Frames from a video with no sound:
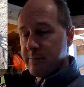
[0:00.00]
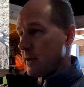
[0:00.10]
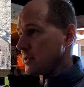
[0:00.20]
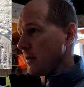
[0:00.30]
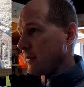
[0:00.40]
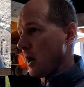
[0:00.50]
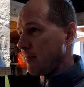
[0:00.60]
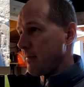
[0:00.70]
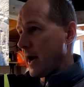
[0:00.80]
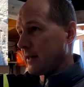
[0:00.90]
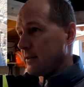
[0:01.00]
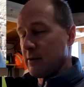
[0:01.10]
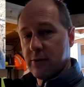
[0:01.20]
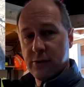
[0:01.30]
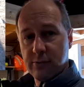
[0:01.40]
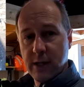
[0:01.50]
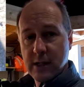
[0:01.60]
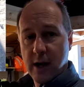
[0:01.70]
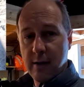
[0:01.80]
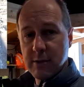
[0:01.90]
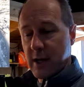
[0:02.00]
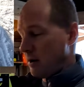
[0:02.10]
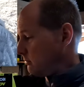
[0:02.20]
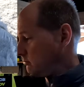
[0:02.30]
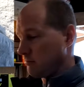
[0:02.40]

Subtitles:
space I've got back there 3 times now.